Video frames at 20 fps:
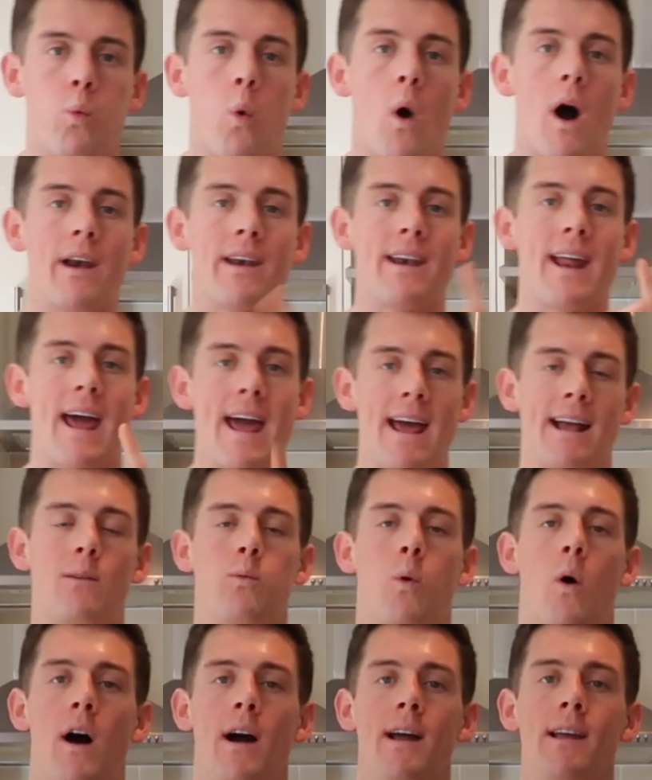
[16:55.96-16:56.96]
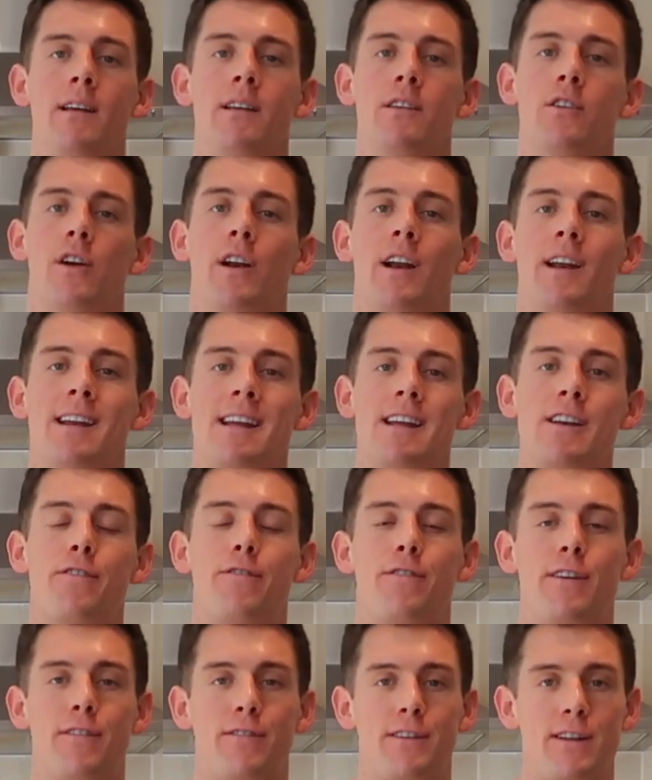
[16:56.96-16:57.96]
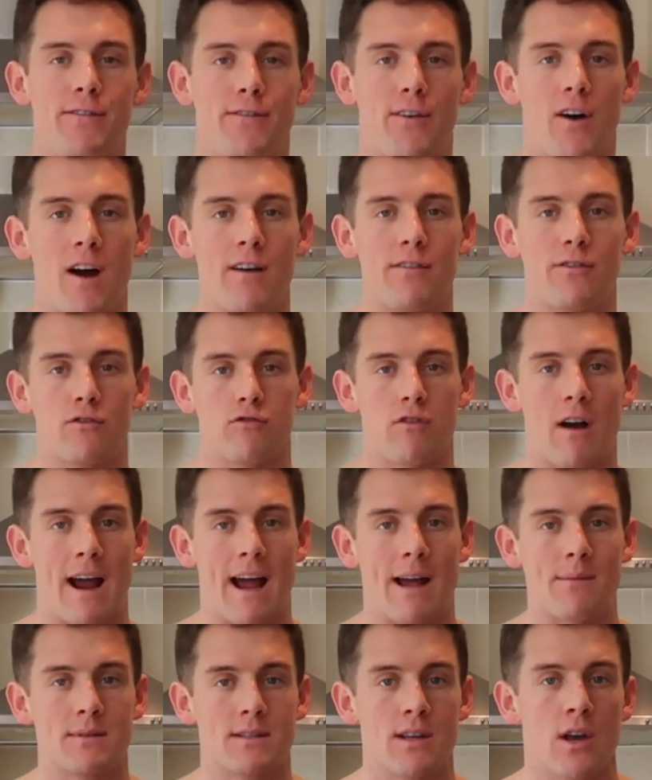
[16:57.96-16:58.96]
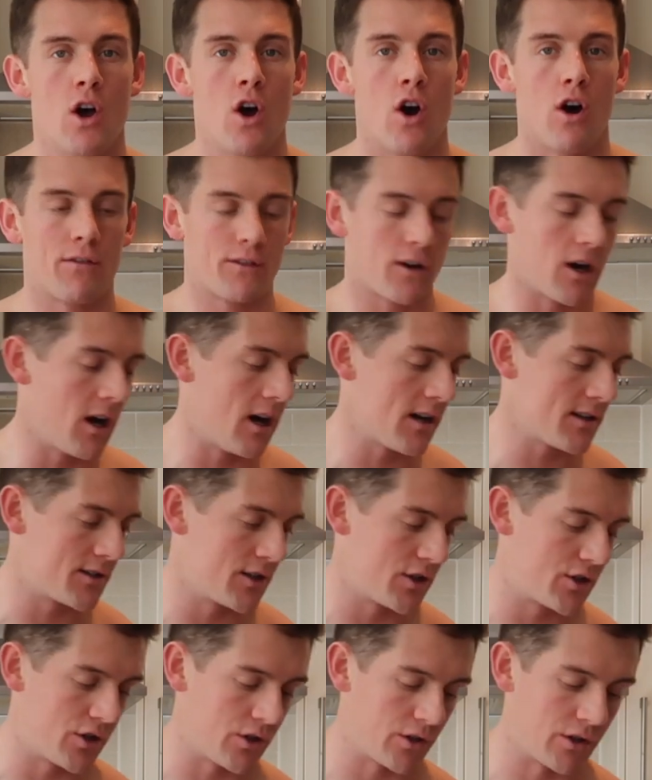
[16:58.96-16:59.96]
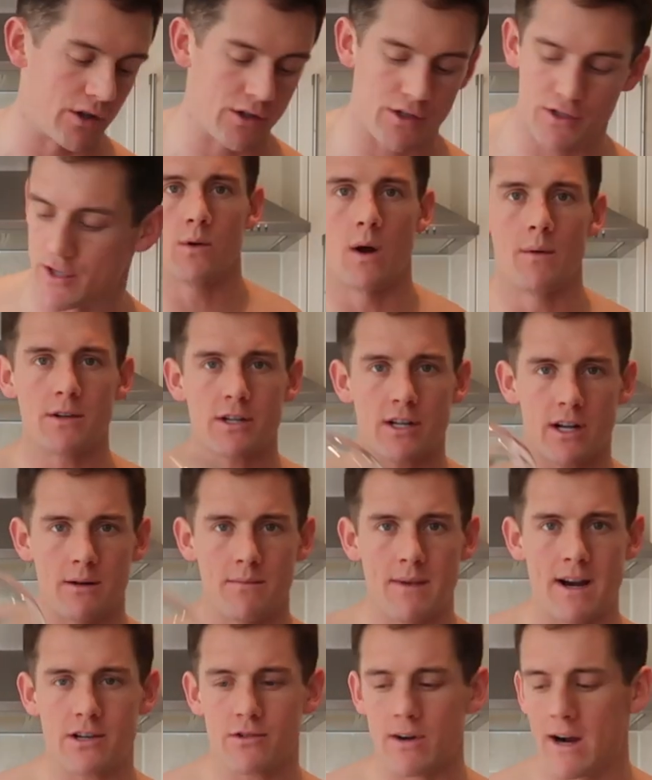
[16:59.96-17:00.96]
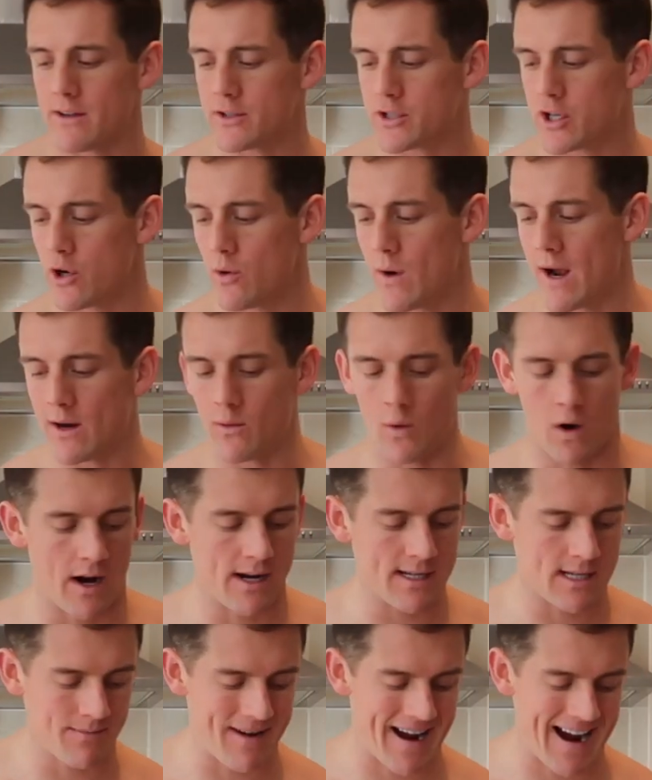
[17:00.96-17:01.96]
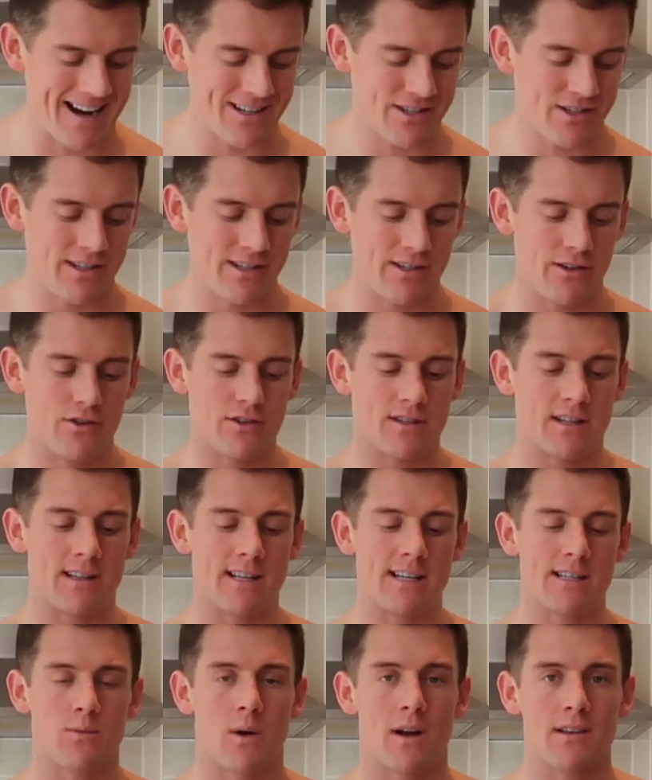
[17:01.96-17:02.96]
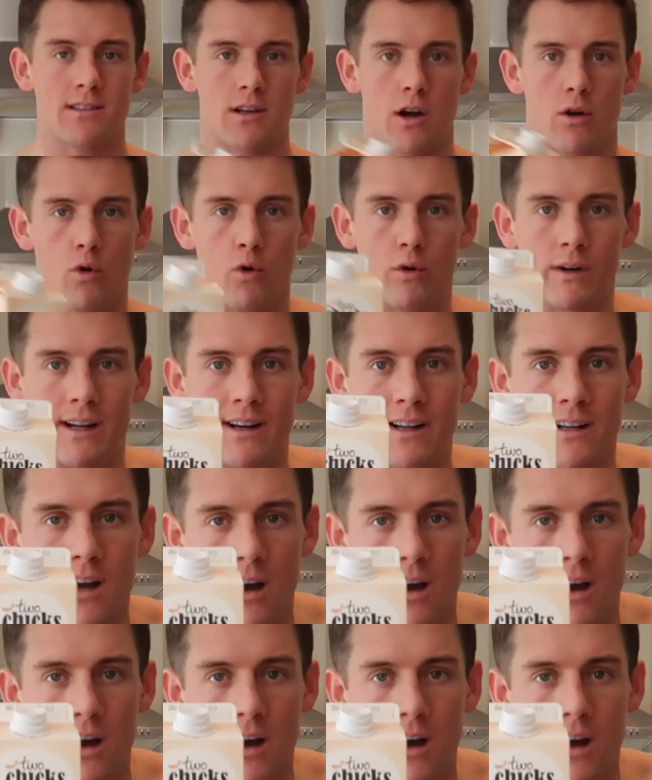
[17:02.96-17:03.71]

1 egg white, you're going to need 55 grams of caster sugar. So I'm just going to measure out 2 egg whites. I'm actually using these ones that are already in a